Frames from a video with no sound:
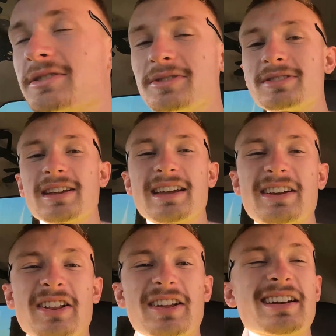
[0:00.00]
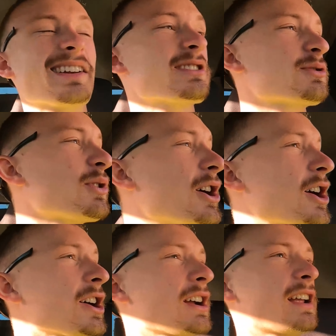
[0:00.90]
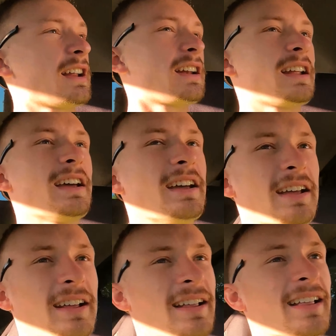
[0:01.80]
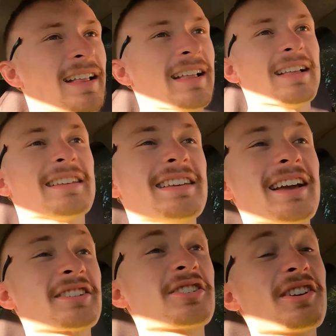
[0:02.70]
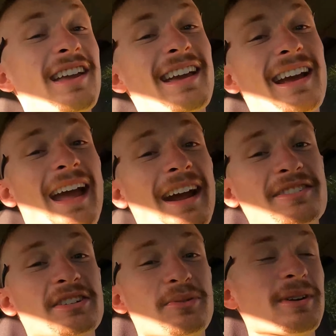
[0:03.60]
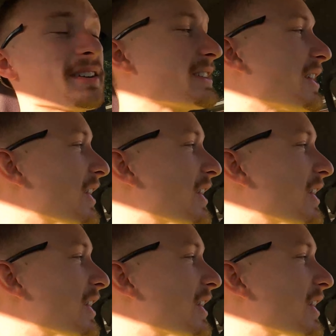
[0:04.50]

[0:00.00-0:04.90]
Tuesday all I did is work and uh, yesterday I actually went and